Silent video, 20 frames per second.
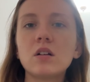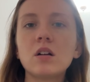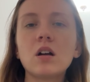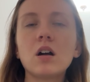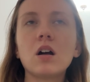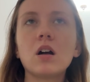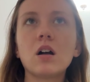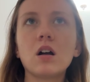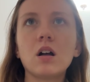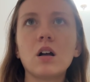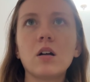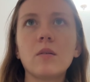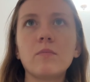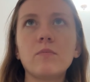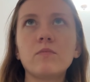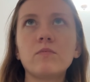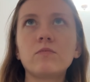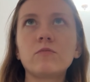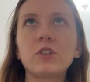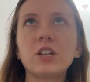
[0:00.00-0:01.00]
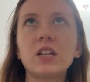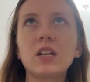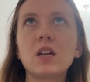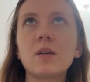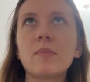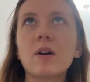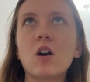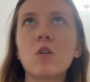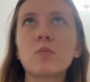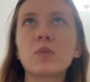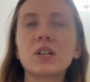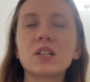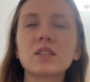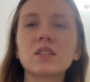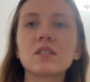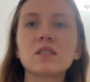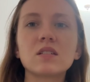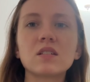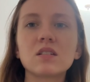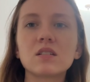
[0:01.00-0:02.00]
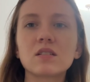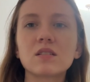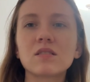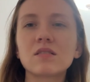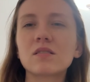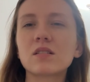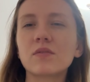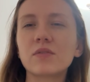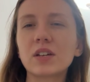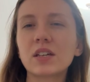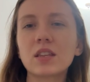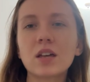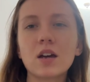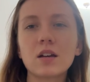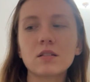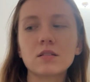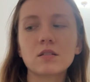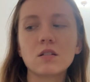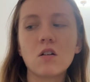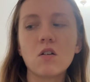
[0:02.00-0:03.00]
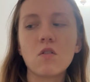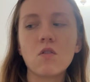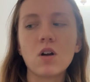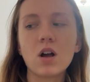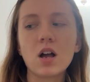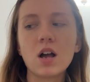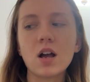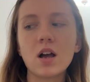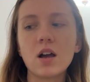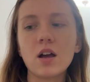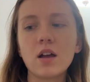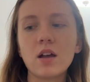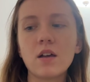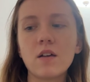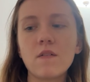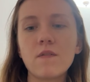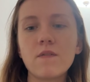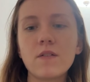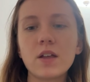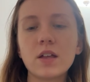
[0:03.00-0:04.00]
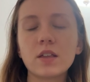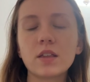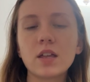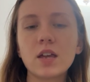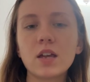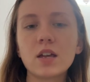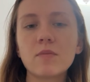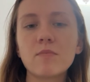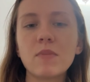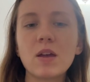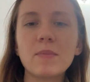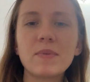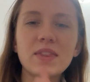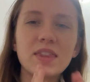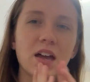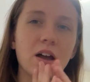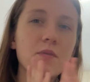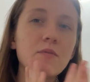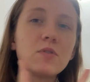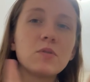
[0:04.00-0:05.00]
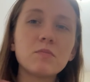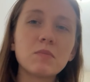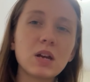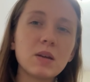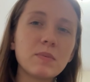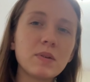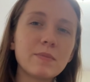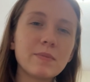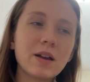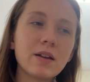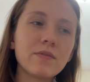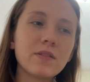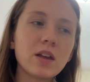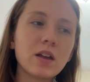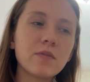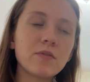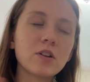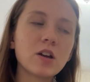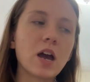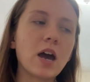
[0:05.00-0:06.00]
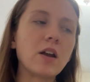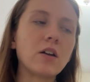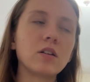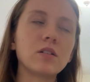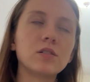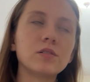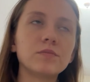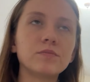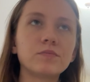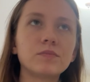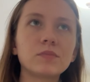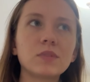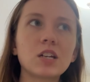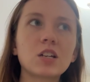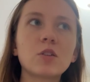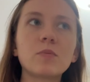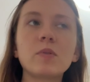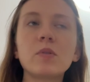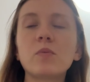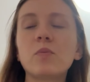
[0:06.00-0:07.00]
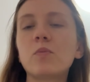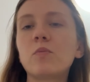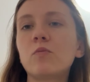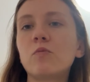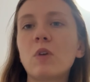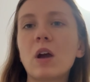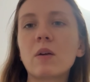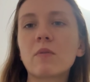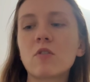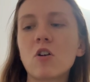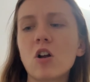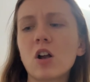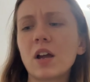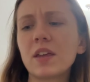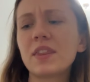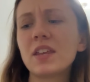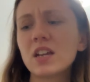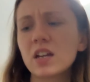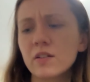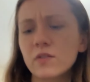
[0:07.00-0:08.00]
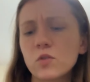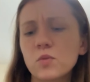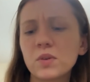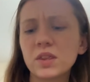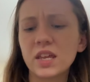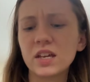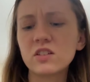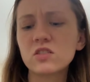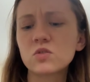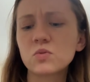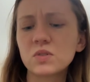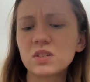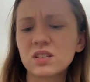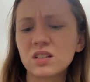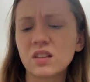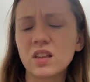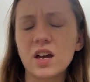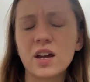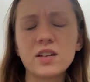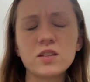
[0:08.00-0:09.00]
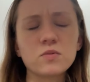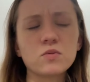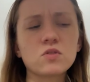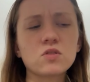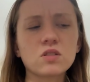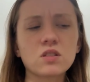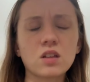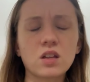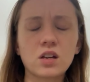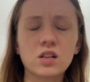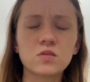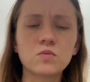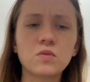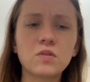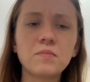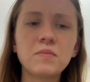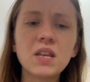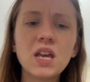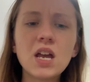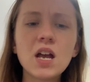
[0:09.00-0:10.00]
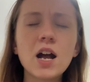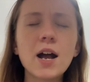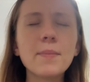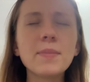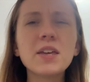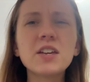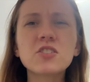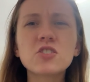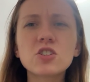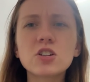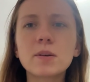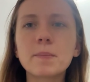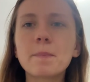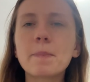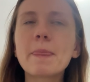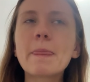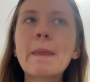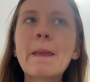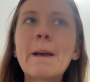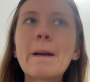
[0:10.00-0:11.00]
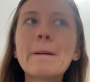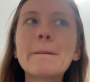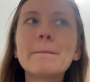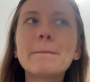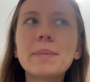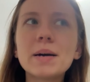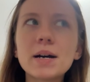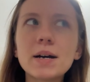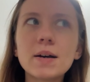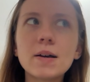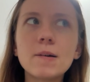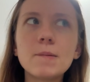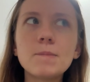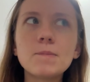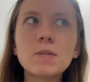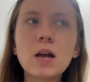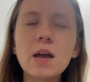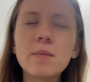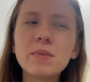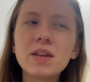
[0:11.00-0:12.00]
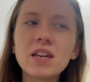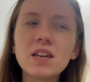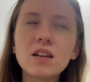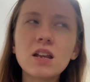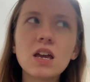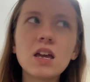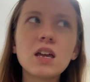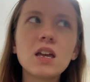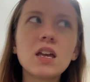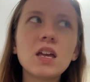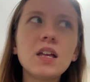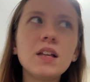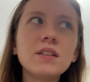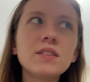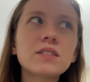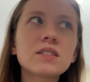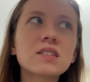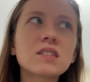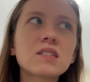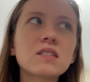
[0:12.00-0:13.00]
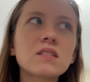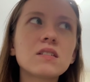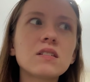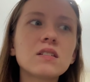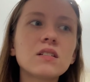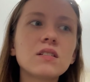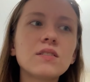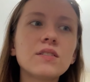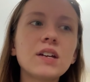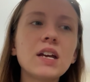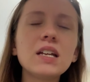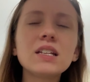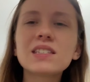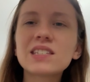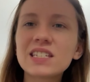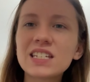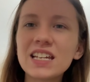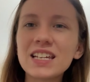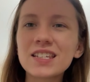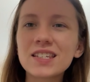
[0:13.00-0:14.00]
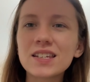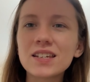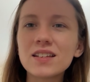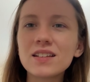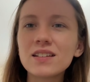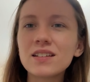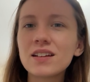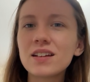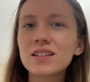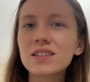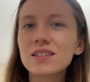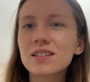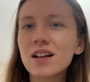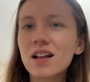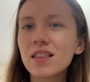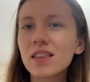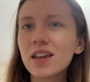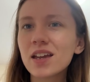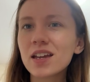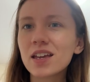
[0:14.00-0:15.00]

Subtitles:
reading about princesses and stuff like that. So I feel like maybe that one might be my favorite. I don't know. I could be way wrong. I think everyone likes Twisted Lies, which is the last one. I'm not sure. But, I mean, it's decent. It's not like